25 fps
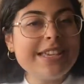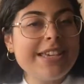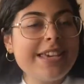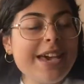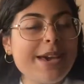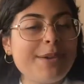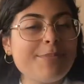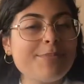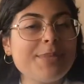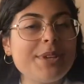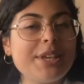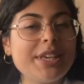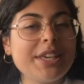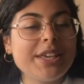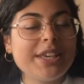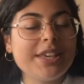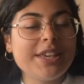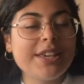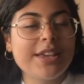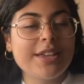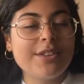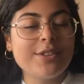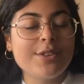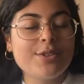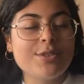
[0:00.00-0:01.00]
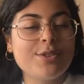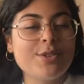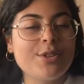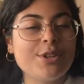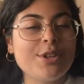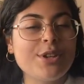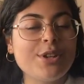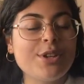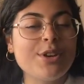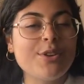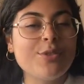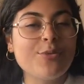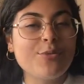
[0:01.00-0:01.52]
I'm making
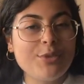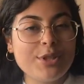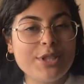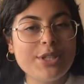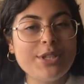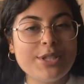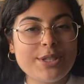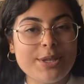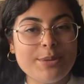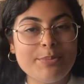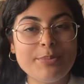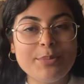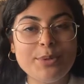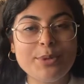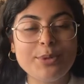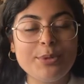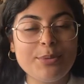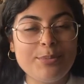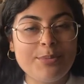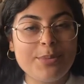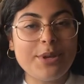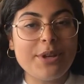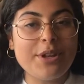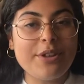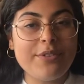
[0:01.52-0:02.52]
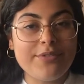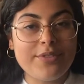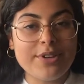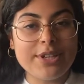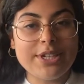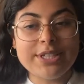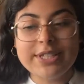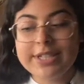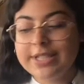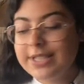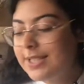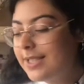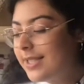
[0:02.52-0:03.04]
another really simple but very
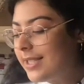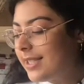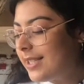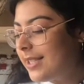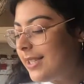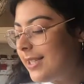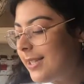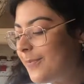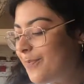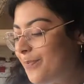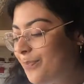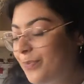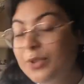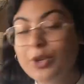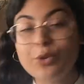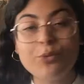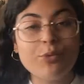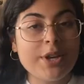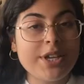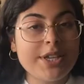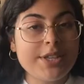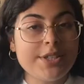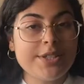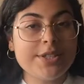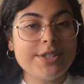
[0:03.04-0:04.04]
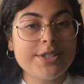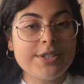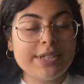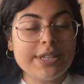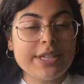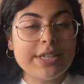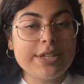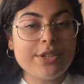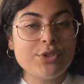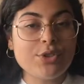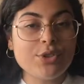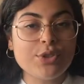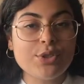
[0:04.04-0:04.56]
tasty rice
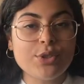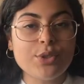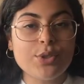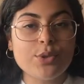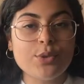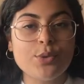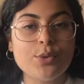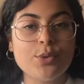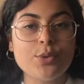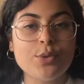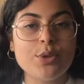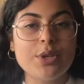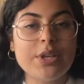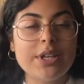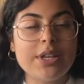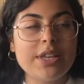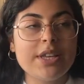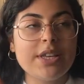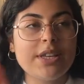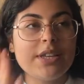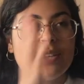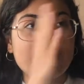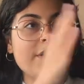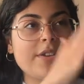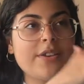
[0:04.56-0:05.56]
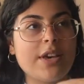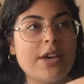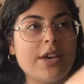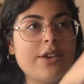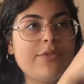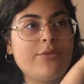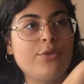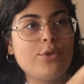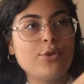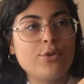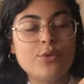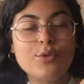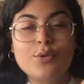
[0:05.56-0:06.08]
dish. So a
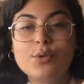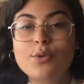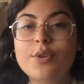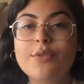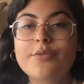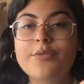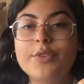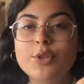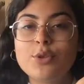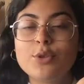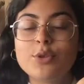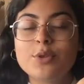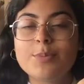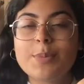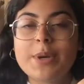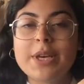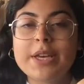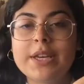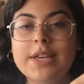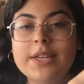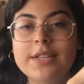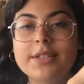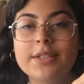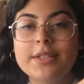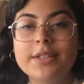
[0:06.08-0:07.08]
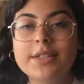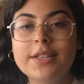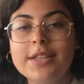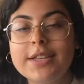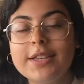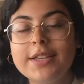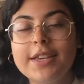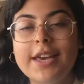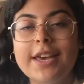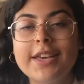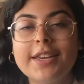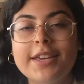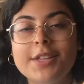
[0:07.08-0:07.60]
few videos back I did like
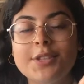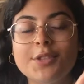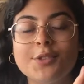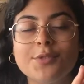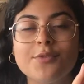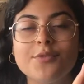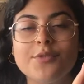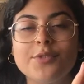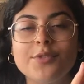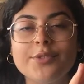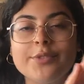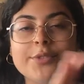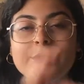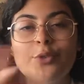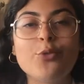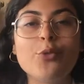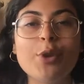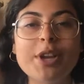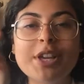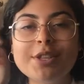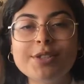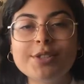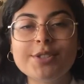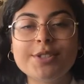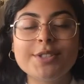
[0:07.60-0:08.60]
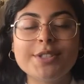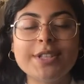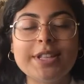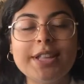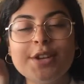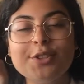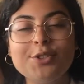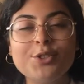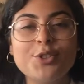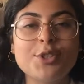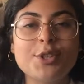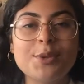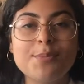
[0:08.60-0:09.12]
a kind of rice
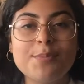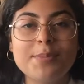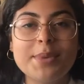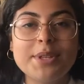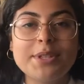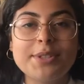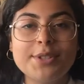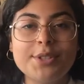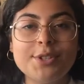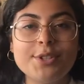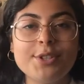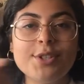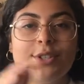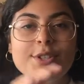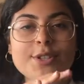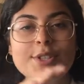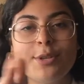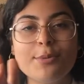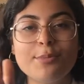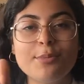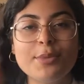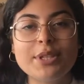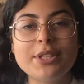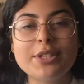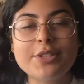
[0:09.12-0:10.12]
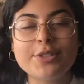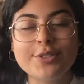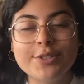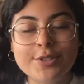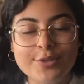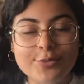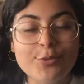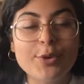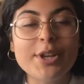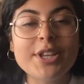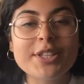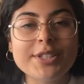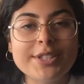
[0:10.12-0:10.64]
slash timin series. Timin is
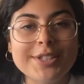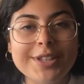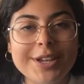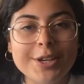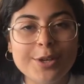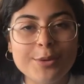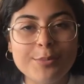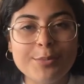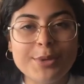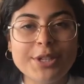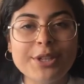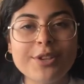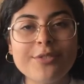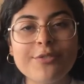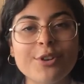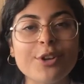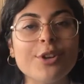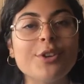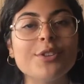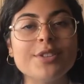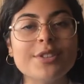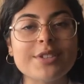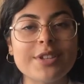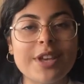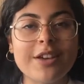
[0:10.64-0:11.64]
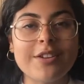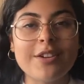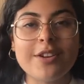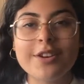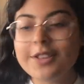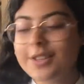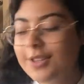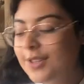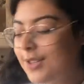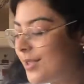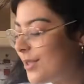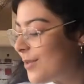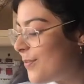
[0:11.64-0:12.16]
rice in Arabic for us
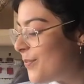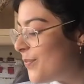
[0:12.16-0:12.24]
Arabis.